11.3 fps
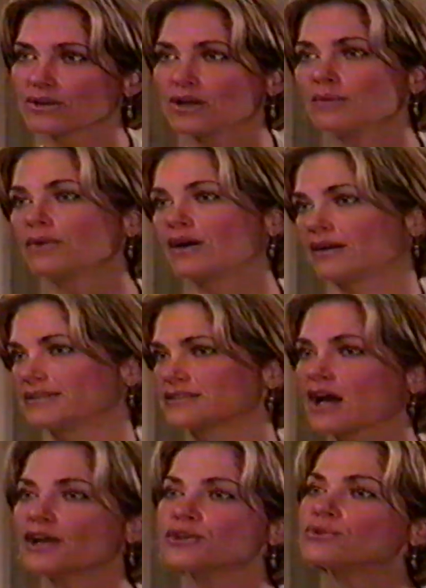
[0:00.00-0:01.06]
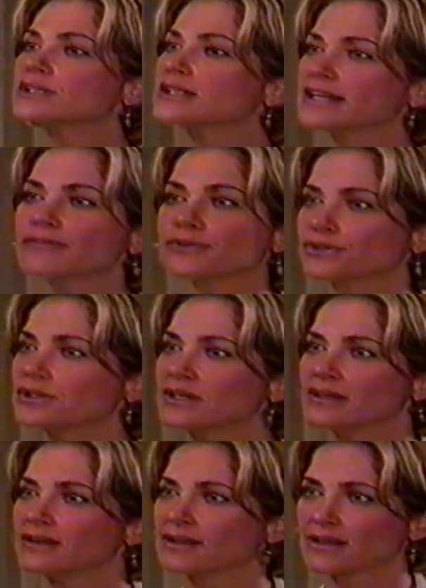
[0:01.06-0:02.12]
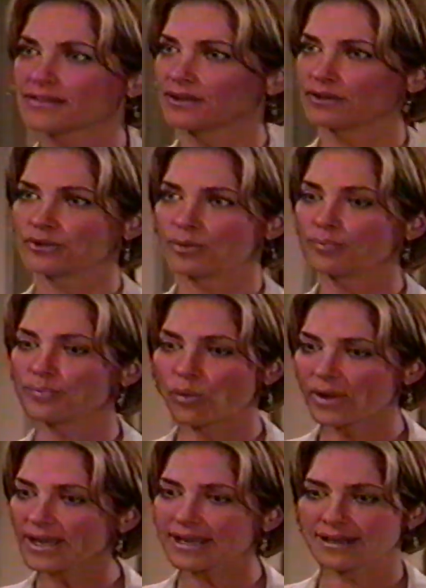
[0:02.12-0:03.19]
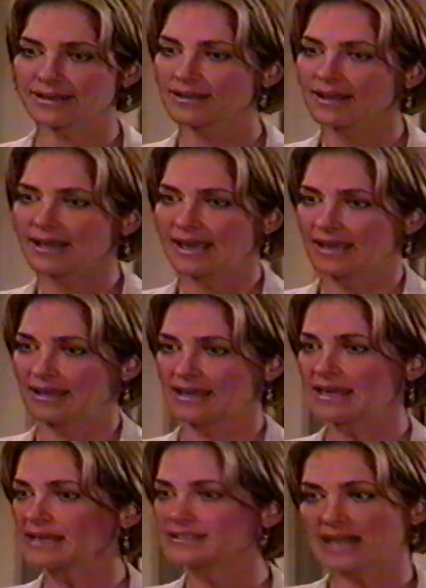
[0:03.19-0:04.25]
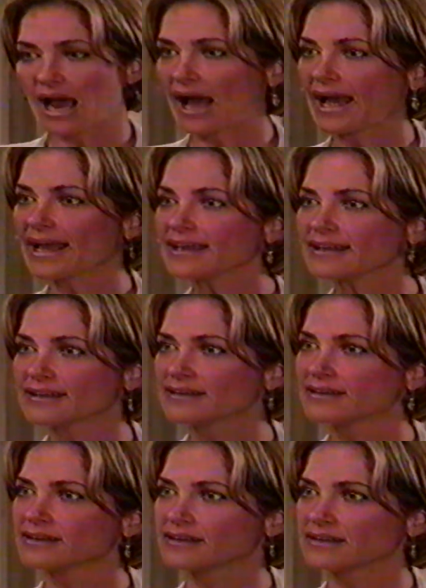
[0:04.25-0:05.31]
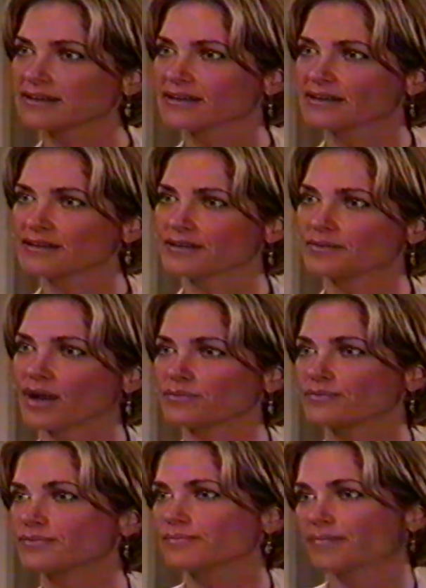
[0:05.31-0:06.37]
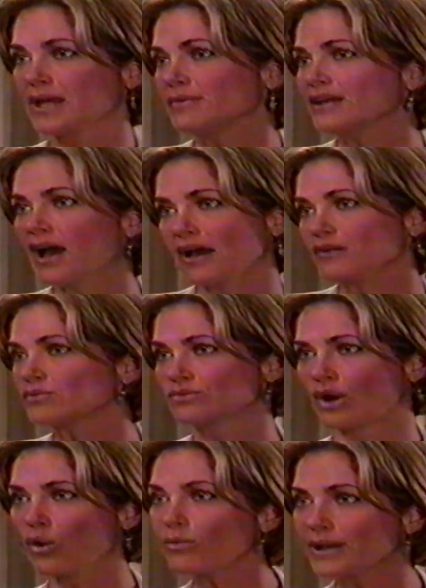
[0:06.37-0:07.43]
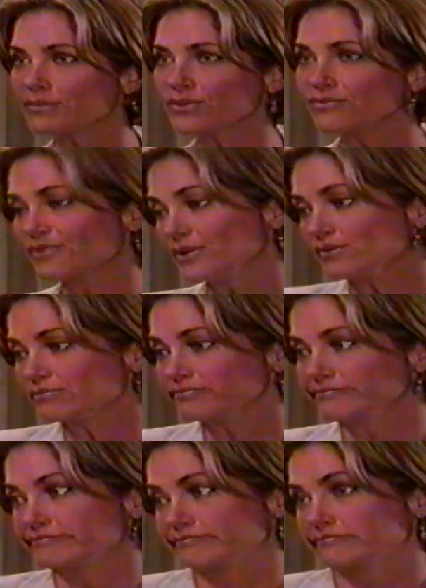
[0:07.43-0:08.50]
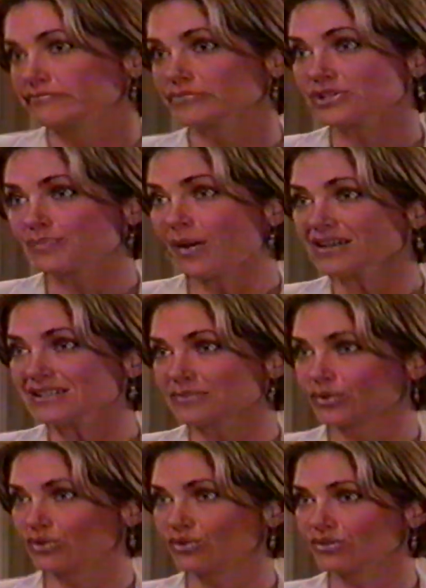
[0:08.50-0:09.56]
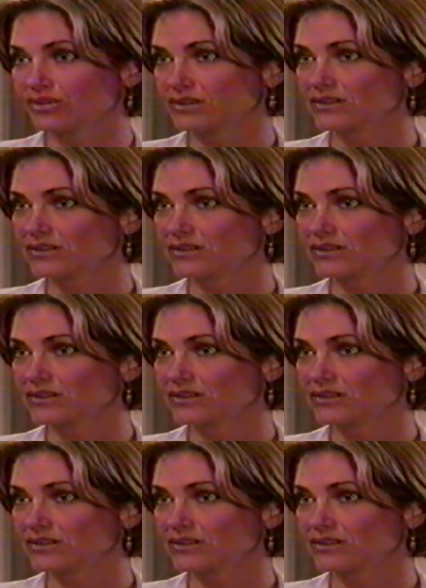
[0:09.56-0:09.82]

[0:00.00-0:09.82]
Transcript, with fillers: Come on, Todd, you delivered the little boy and he died and maybe, I don't know, maybe you feel responsible.